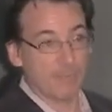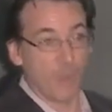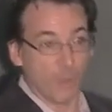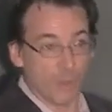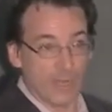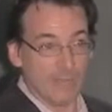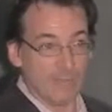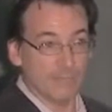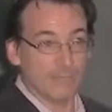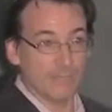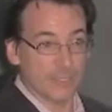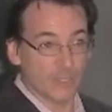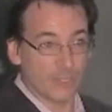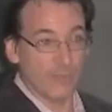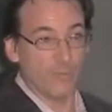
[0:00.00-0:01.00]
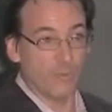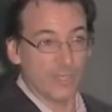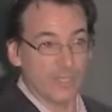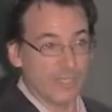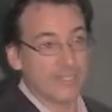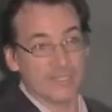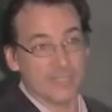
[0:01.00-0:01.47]
That's an app. And
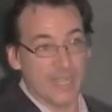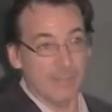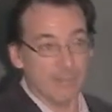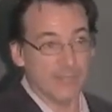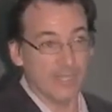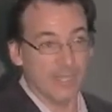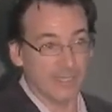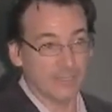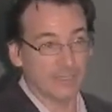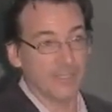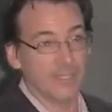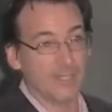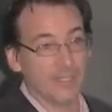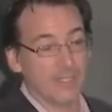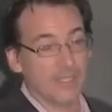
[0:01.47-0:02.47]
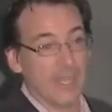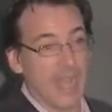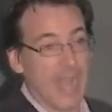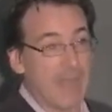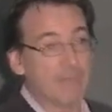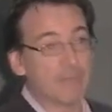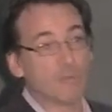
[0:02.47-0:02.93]
a program, a
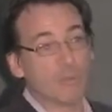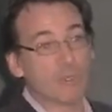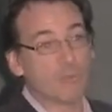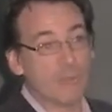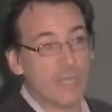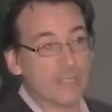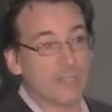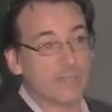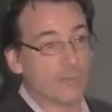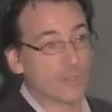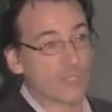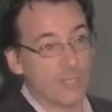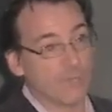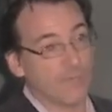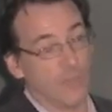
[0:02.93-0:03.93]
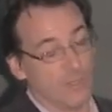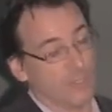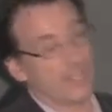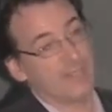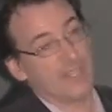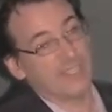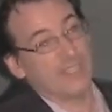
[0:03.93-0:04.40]
software, is the same thing.
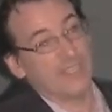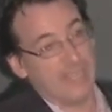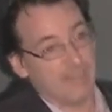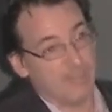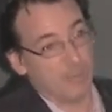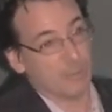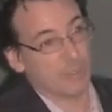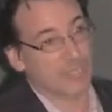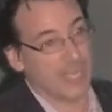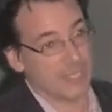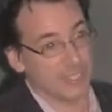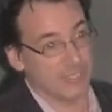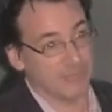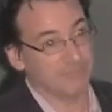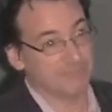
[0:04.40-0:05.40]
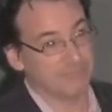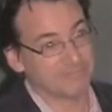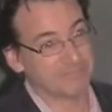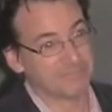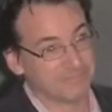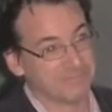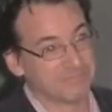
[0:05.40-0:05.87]
Apps were created for cell
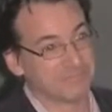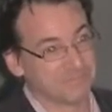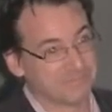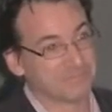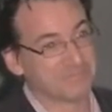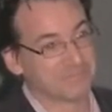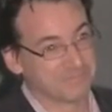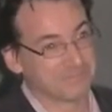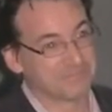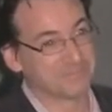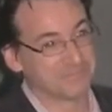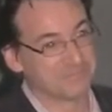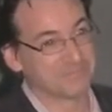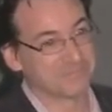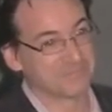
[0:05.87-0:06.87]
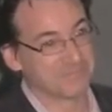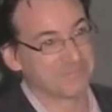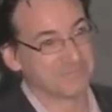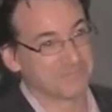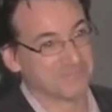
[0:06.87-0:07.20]
phones, and that's the name that was catchy.